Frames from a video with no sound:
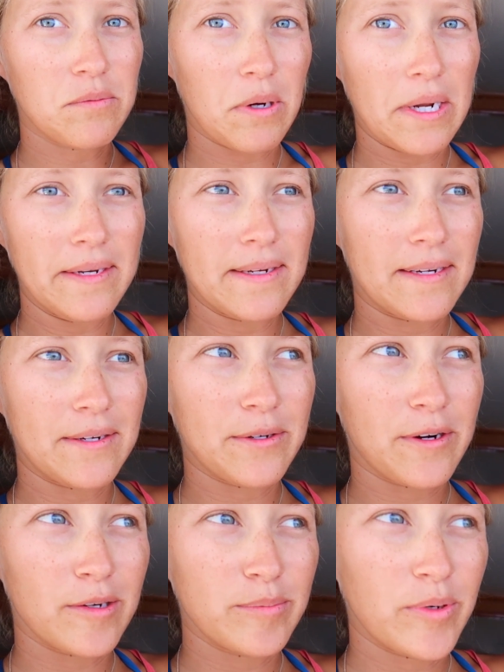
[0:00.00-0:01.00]
right under
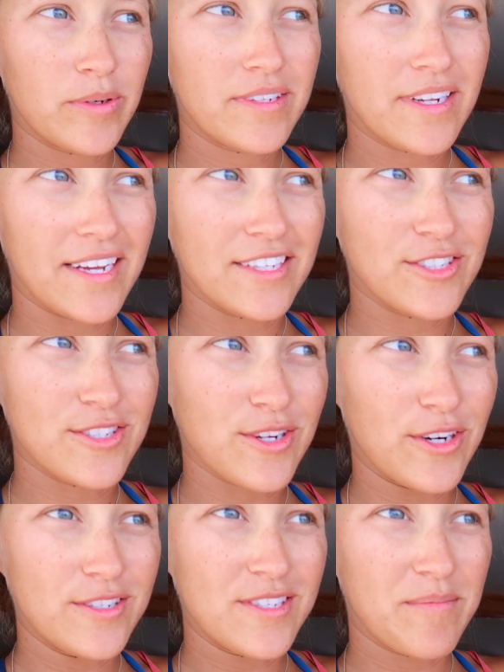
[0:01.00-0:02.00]
our boat. I just
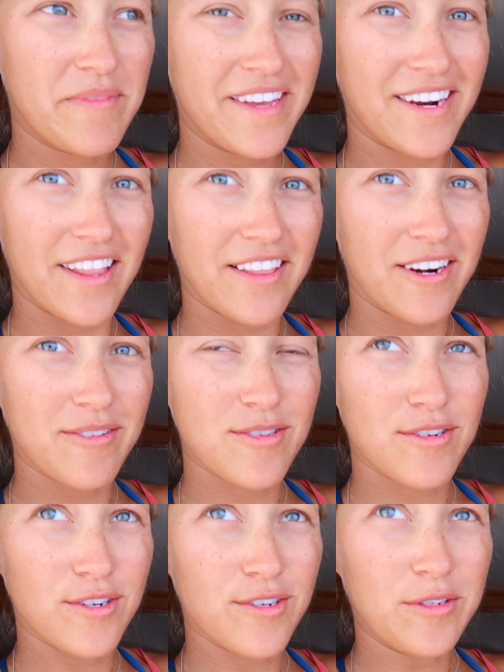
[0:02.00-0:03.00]
heard something and I thought it
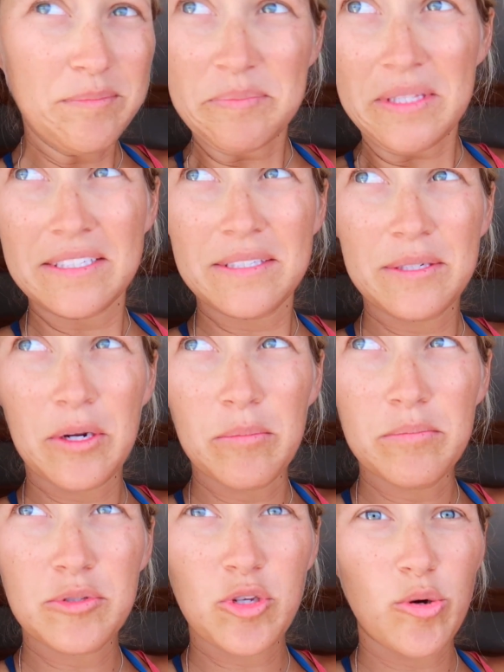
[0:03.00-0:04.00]
was a turtle. Nope,
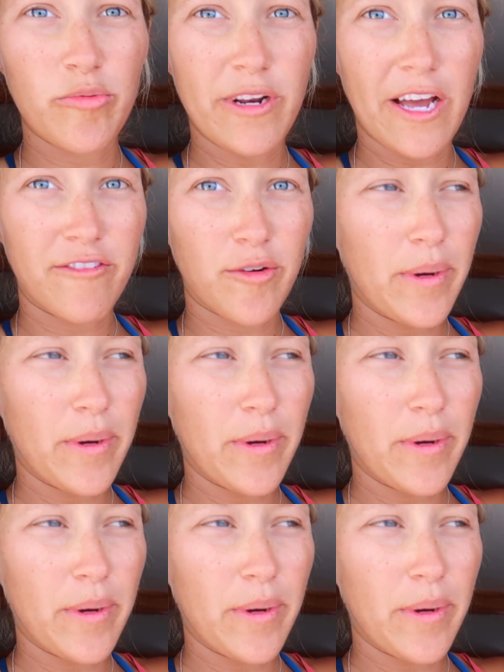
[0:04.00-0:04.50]
scuba diver